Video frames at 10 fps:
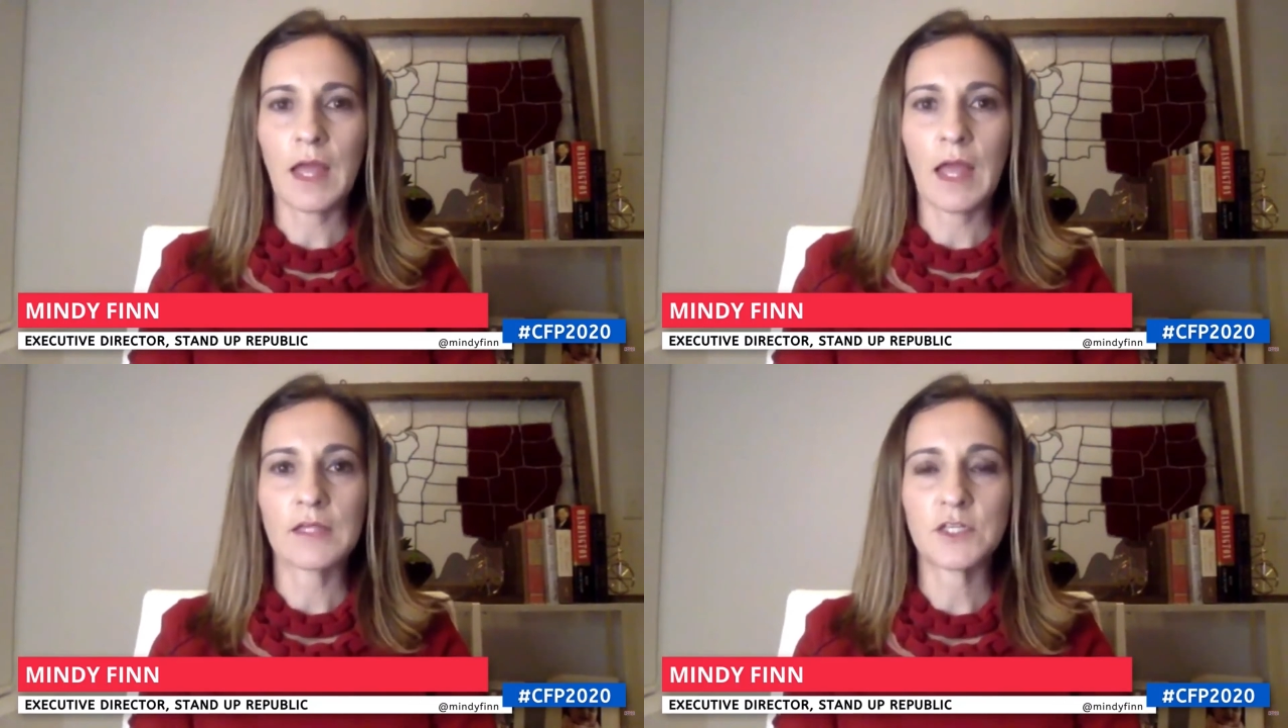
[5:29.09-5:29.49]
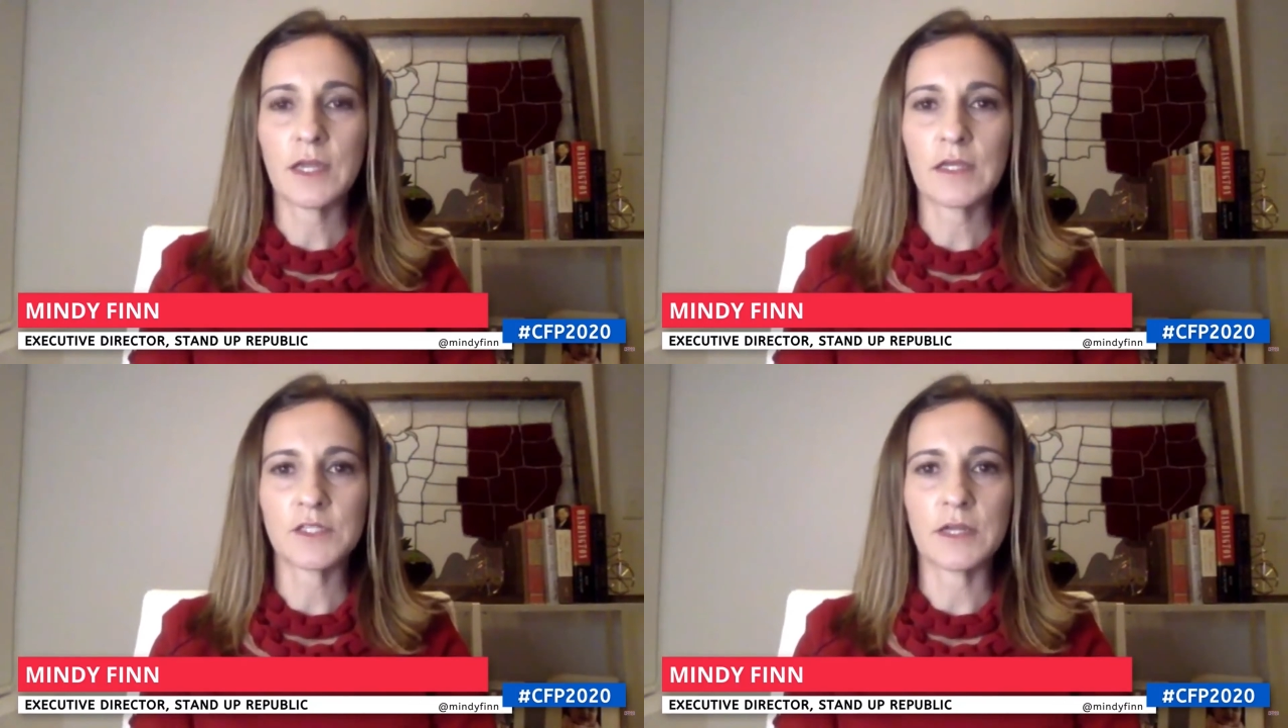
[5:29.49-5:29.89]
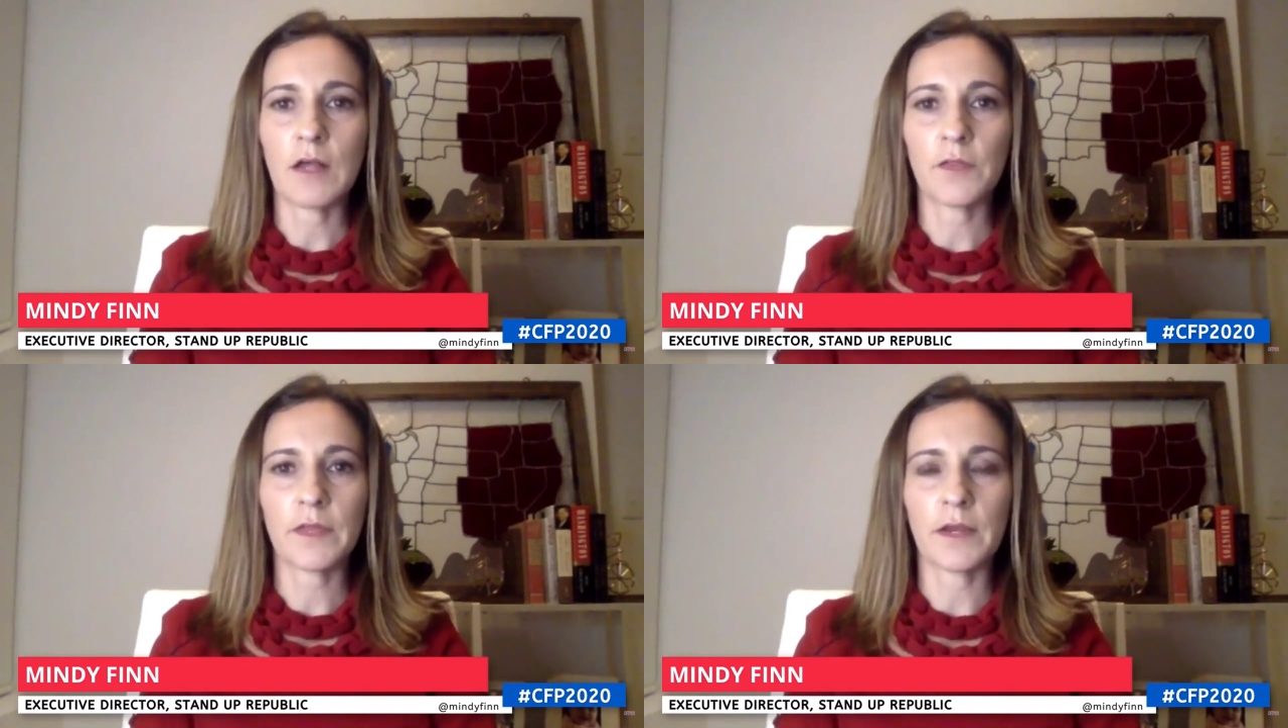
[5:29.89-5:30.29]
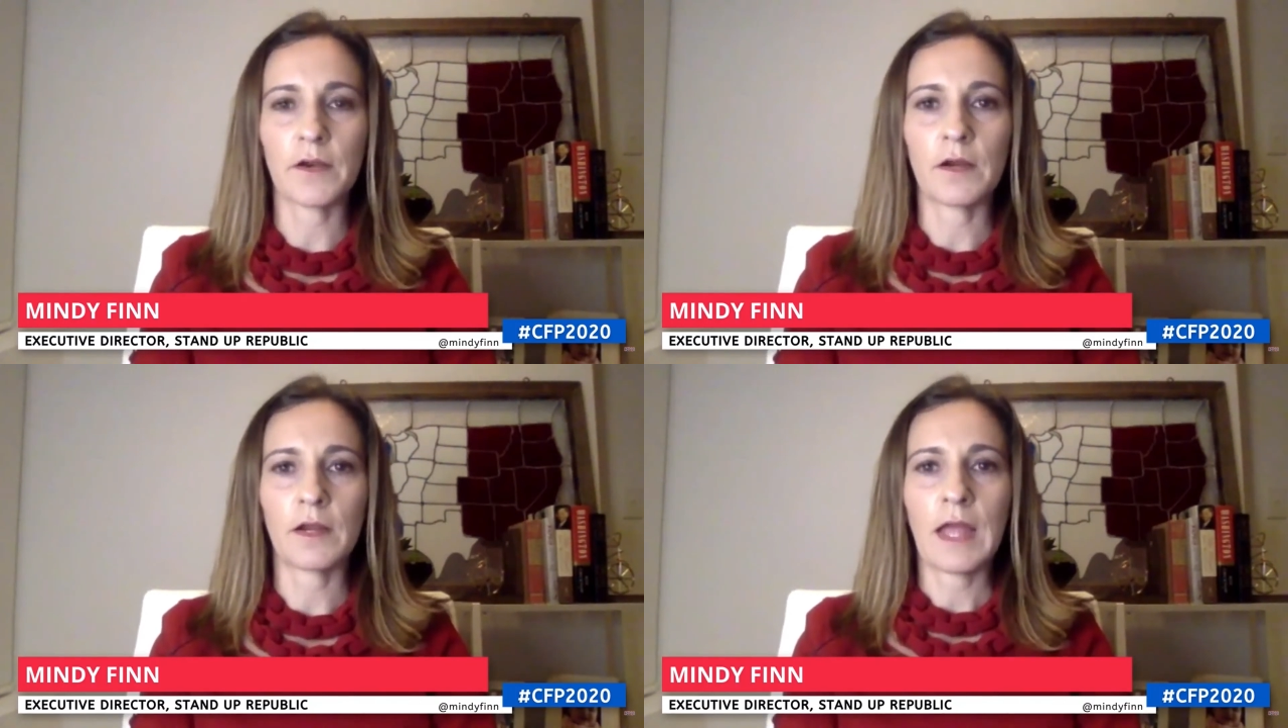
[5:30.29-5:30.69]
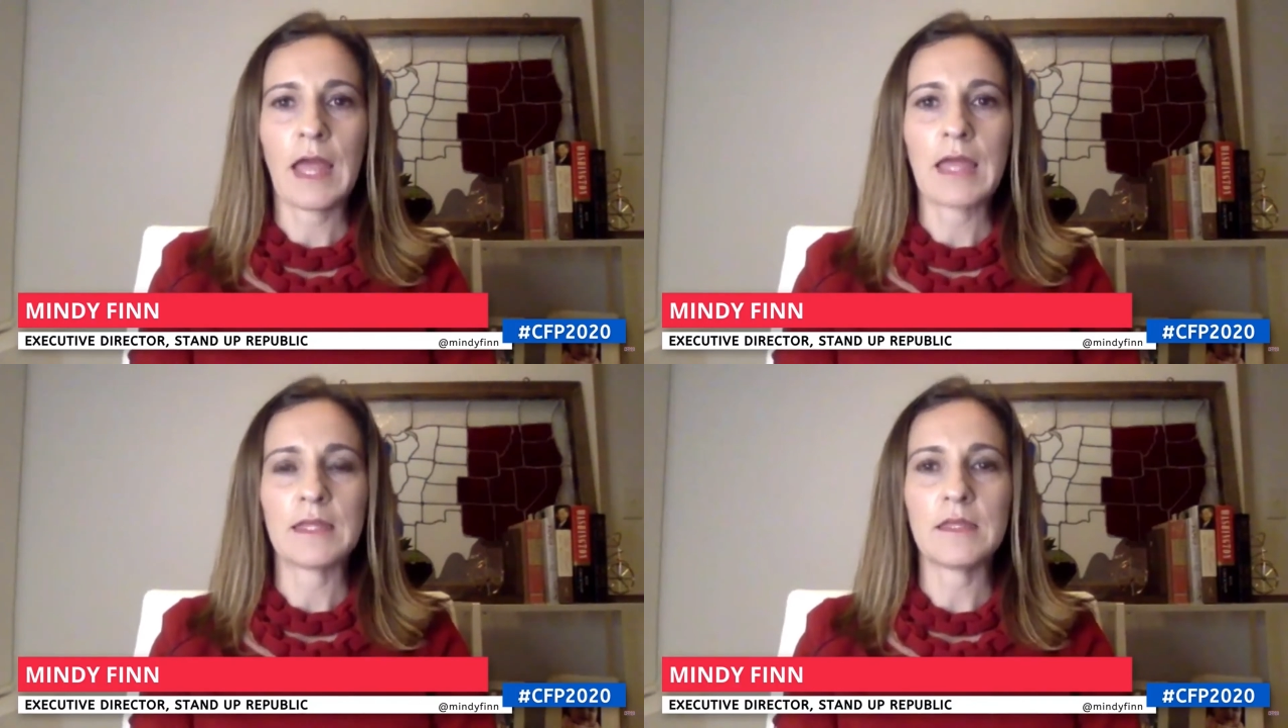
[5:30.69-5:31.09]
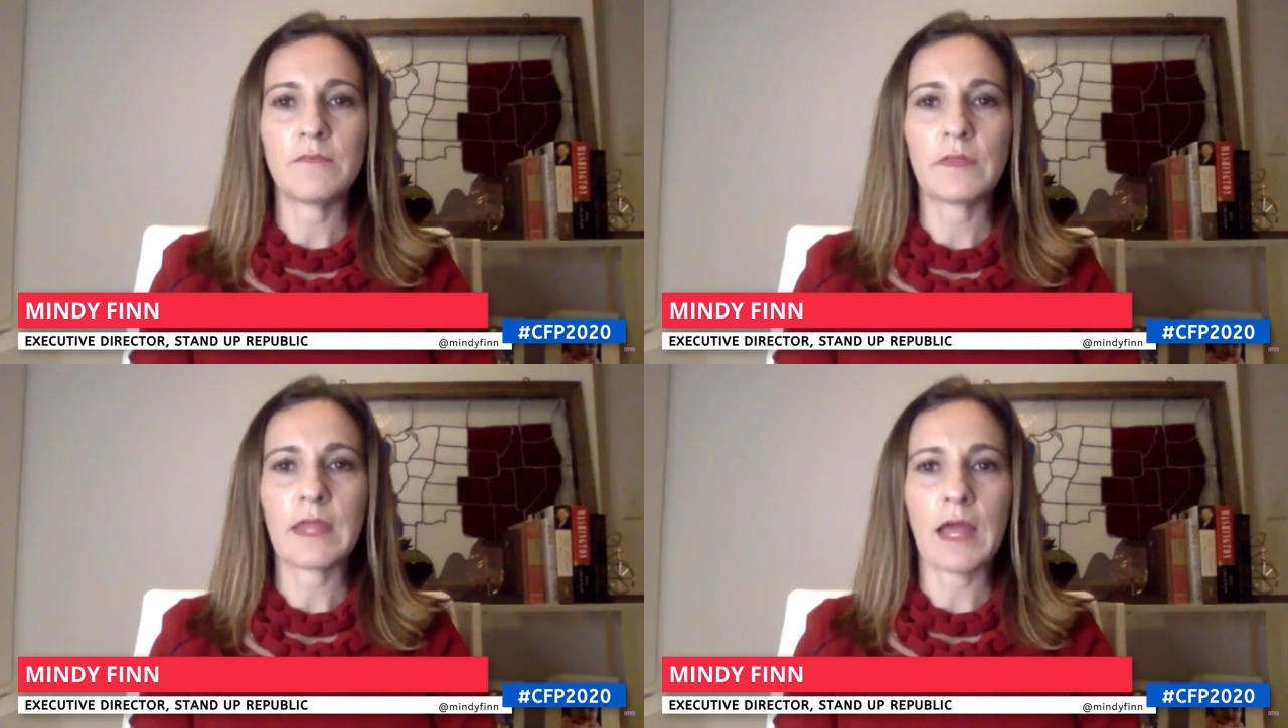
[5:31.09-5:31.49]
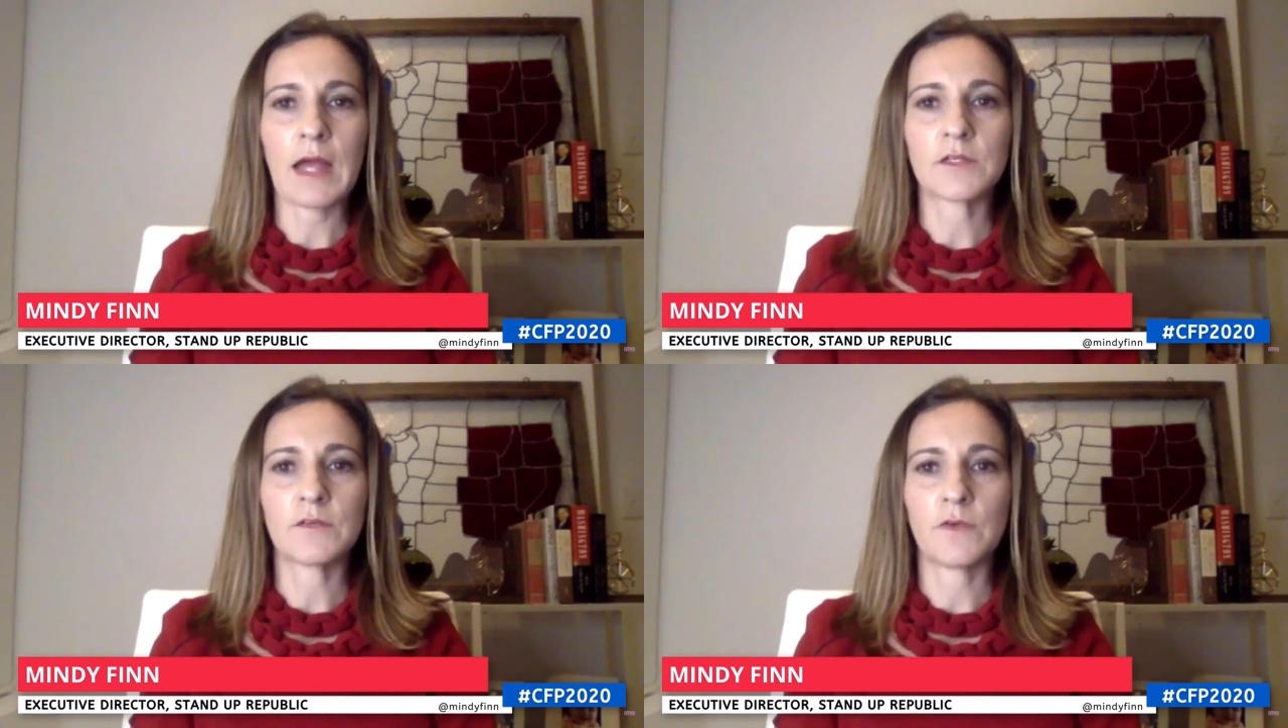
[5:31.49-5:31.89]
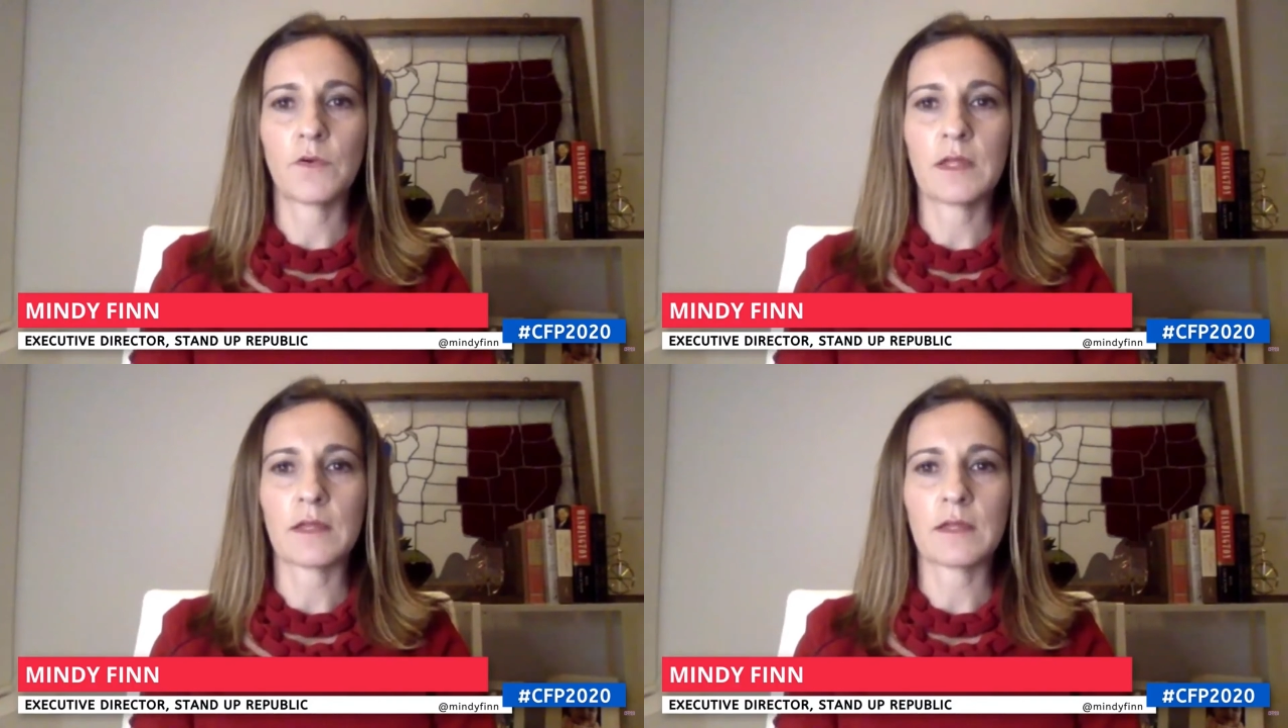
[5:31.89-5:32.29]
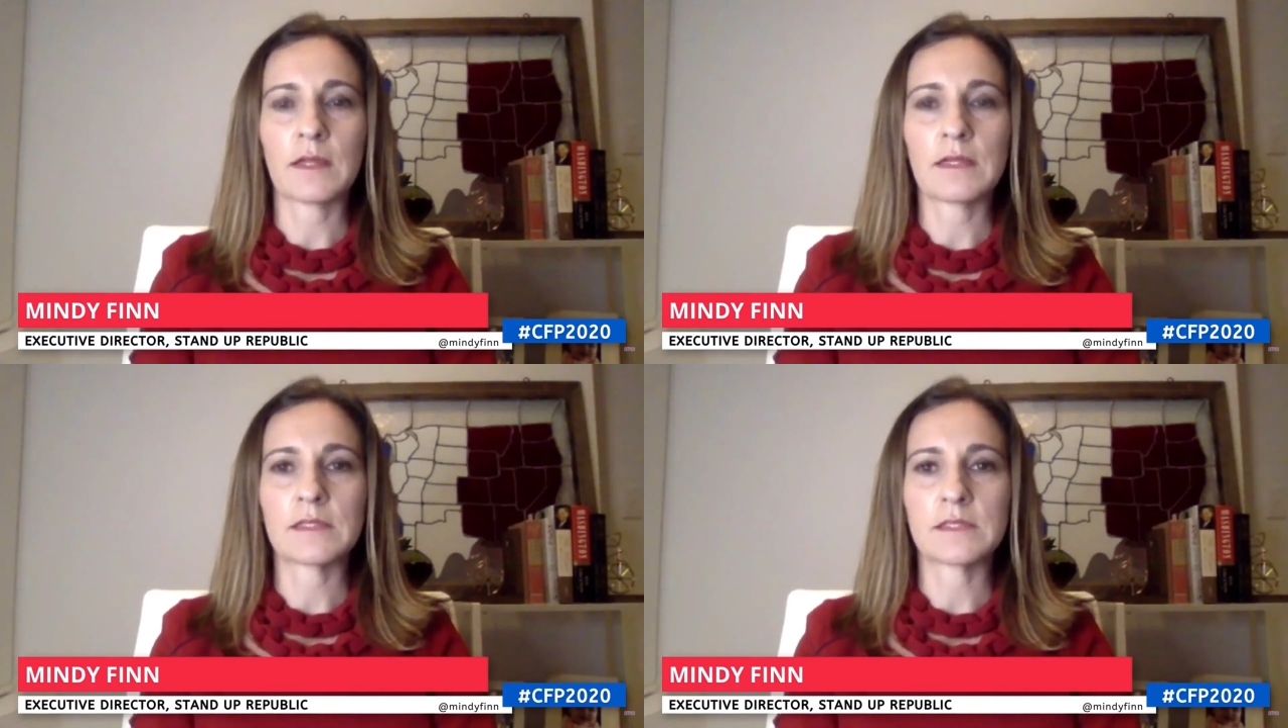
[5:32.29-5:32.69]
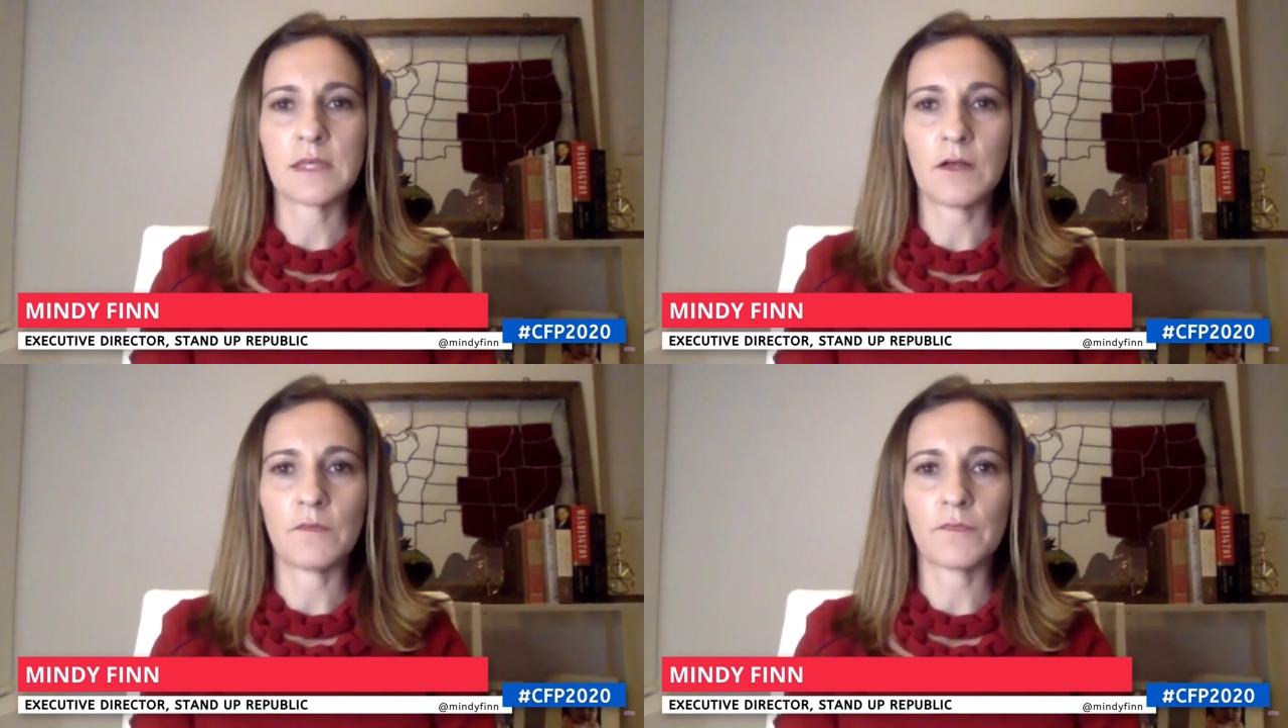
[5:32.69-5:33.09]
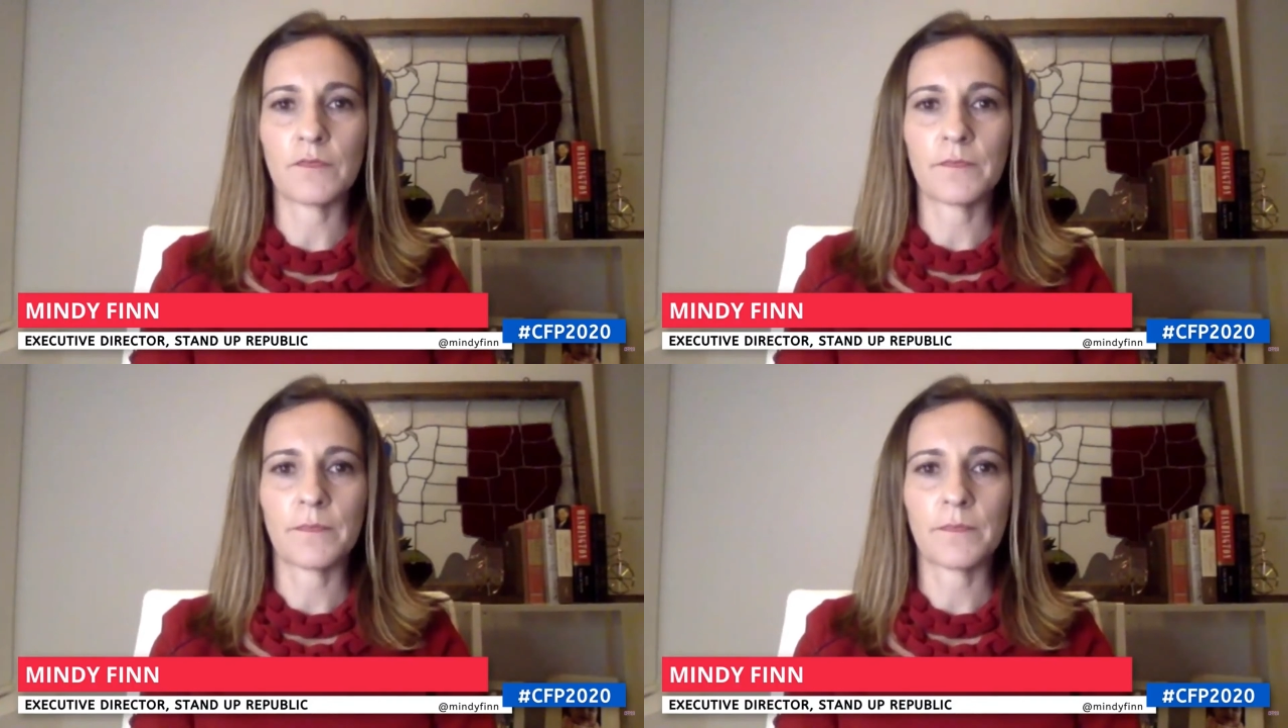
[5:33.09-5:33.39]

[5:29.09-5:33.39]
education, healthcare, and even the act of voting itself.